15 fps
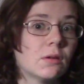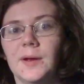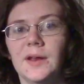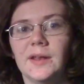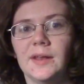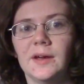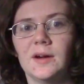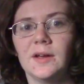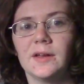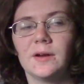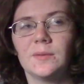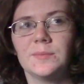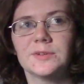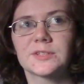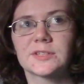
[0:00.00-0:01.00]
And it
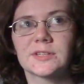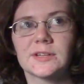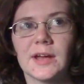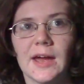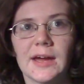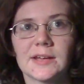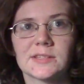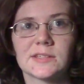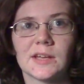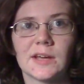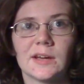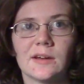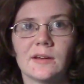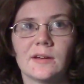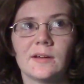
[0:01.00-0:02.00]
almost has
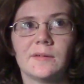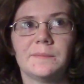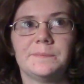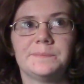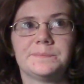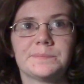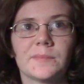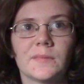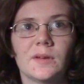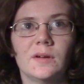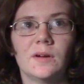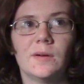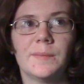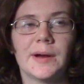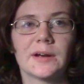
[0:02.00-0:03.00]
like a
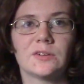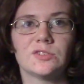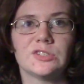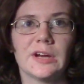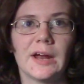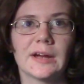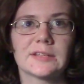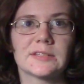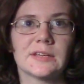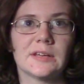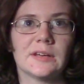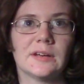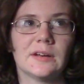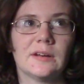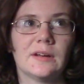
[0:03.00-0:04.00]
Michael
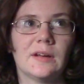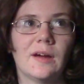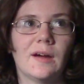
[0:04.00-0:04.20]
Jackson,